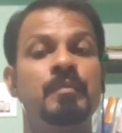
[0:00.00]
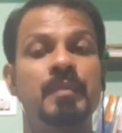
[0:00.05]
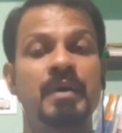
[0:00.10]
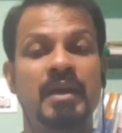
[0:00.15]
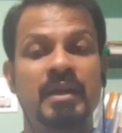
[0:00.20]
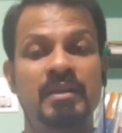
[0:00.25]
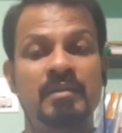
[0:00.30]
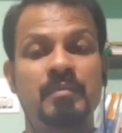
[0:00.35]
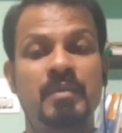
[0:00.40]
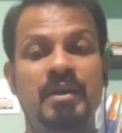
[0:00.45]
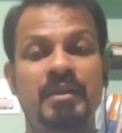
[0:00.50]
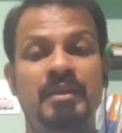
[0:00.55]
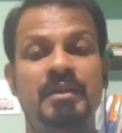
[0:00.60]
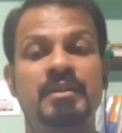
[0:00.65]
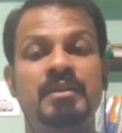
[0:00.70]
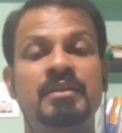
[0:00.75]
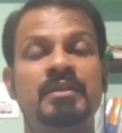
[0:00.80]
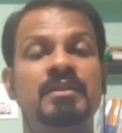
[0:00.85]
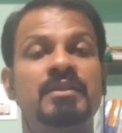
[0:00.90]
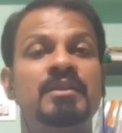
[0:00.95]
and
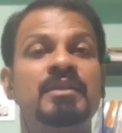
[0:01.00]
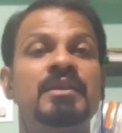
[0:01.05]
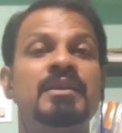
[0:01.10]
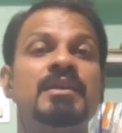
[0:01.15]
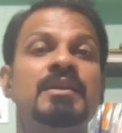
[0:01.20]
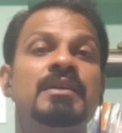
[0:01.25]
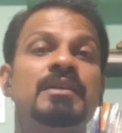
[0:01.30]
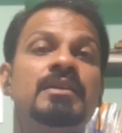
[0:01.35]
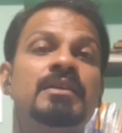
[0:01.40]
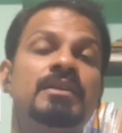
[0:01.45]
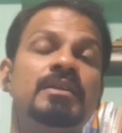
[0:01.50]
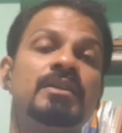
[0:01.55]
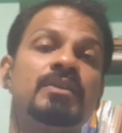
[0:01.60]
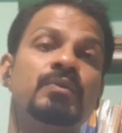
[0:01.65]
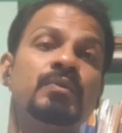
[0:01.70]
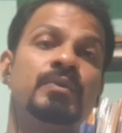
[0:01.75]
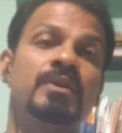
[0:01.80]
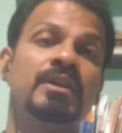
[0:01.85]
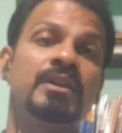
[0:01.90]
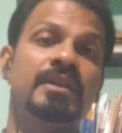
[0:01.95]
marketing in
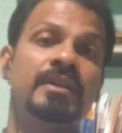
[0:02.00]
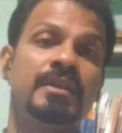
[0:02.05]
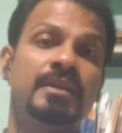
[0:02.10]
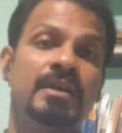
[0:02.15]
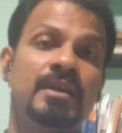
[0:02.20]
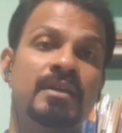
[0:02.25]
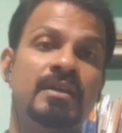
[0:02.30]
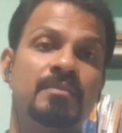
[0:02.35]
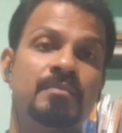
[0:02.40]
rural area,